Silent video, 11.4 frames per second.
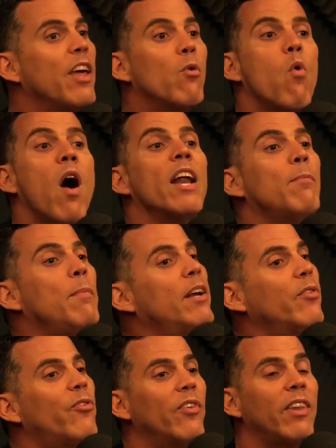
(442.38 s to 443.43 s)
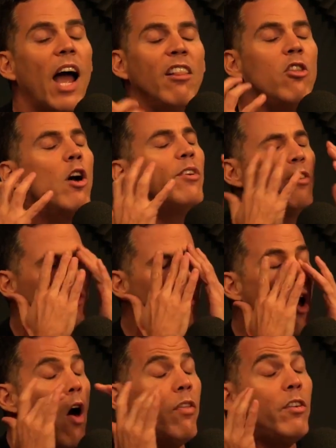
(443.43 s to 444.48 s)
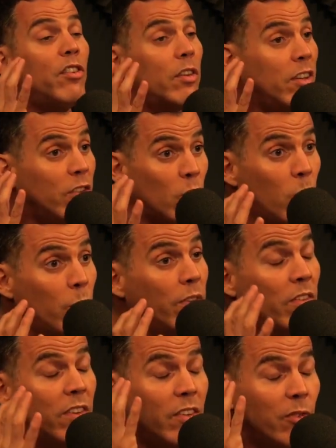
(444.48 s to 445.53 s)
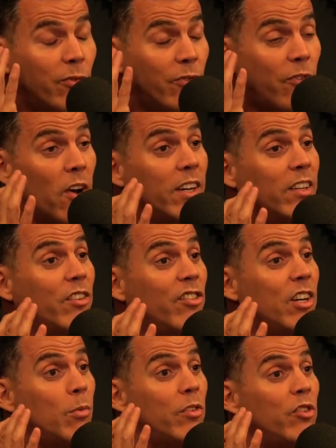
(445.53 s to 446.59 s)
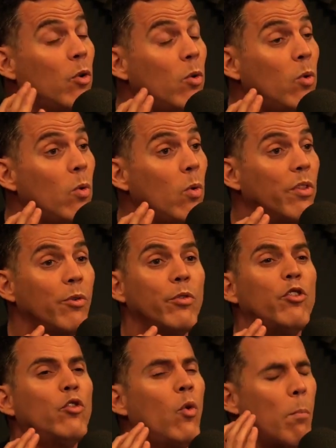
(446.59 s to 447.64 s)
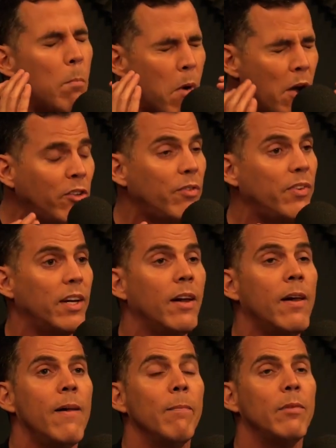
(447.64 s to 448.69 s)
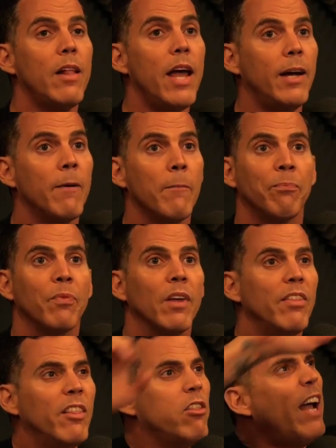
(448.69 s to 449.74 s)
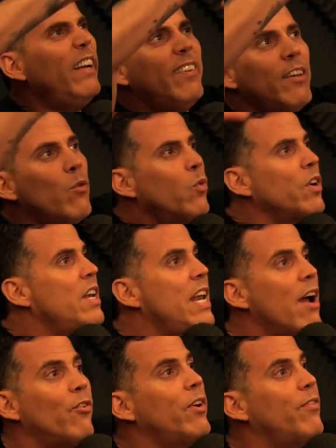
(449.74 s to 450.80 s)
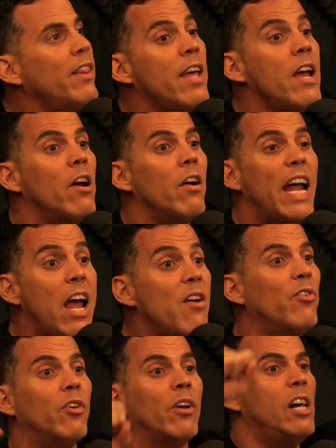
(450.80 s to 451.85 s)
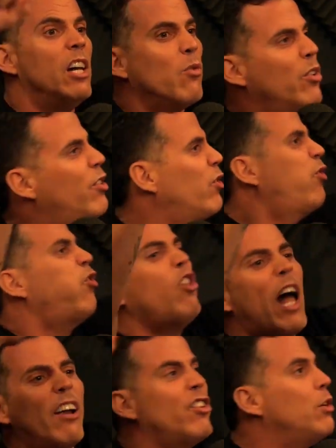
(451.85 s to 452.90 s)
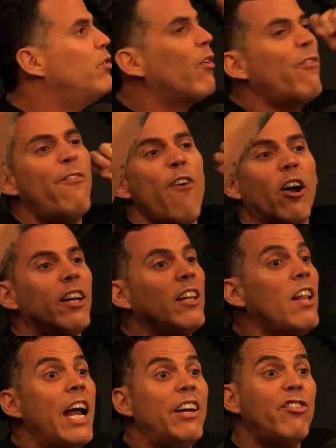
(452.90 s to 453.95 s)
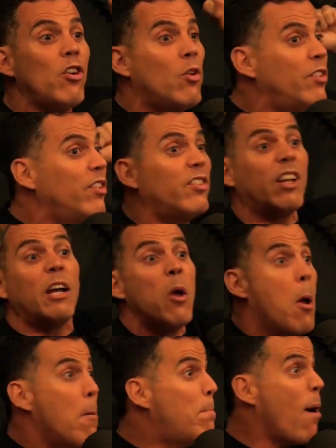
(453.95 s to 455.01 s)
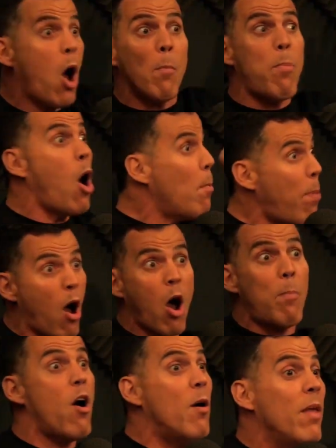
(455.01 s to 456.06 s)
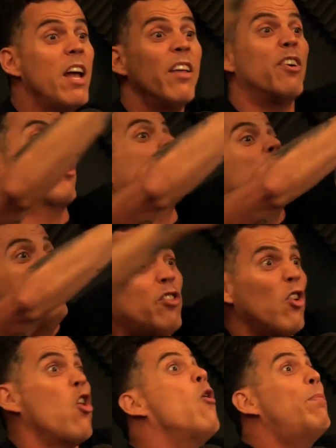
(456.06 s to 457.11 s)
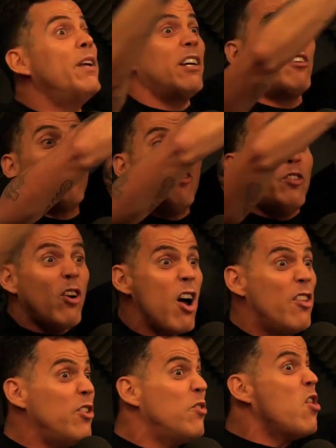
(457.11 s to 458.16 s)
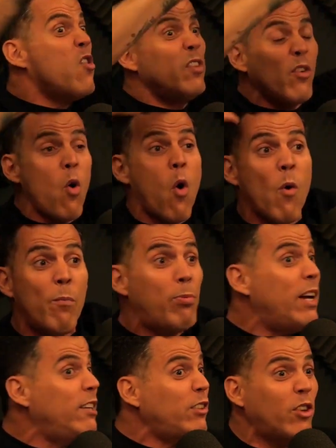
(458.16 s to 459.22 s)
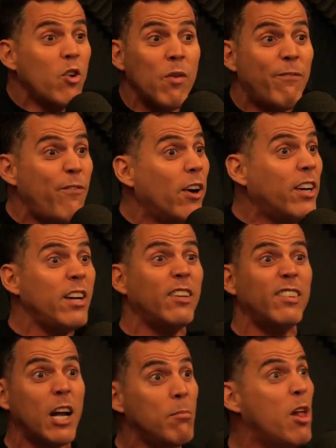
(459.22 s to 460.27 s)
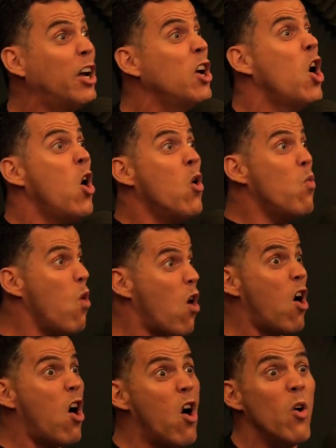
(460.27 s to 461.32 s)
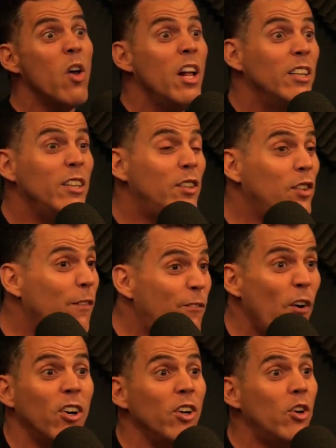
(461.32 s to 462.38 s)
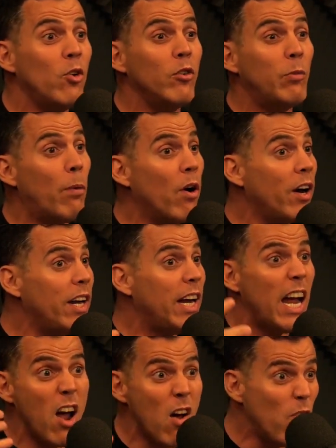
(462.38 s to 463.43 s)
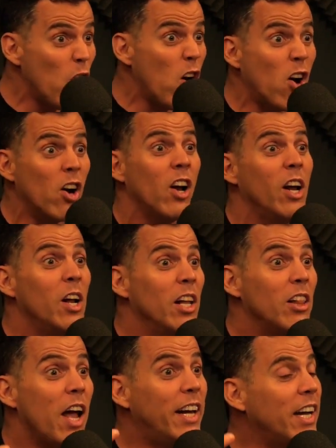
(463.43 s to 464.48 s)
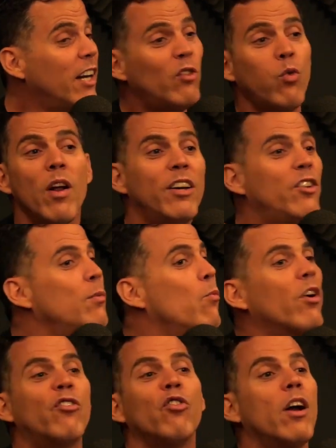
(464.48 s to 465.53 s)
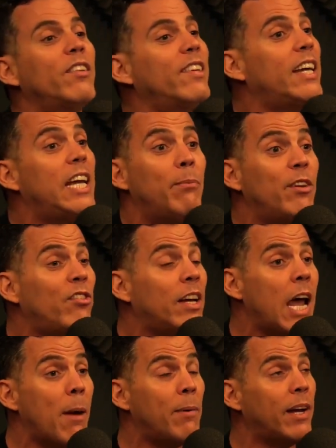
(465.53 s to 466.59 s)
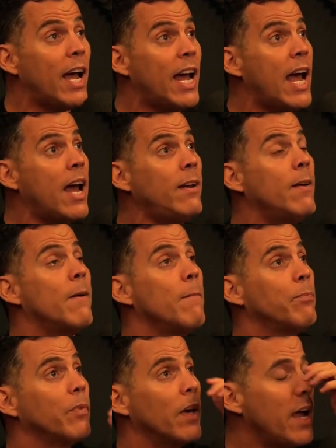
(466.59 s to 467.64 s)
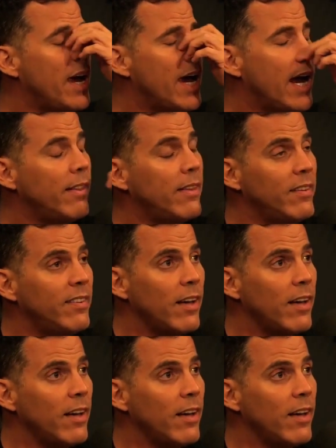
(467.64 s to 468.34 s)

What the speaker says: They wanted me to. I loved it. So all this fucking shit was so cool. There was so much of it, like lights that were never even there, ever, were just flashing. It was a fucking light show, just like bomb, bomb, bomb, bomb. The curtains are opening and closing on their own. The whole place is going fucking nuts, and I'm like, whoa, this is the fucking coolest party ever. Like, and I just want to do more drugs to keep the shit happening. I had this.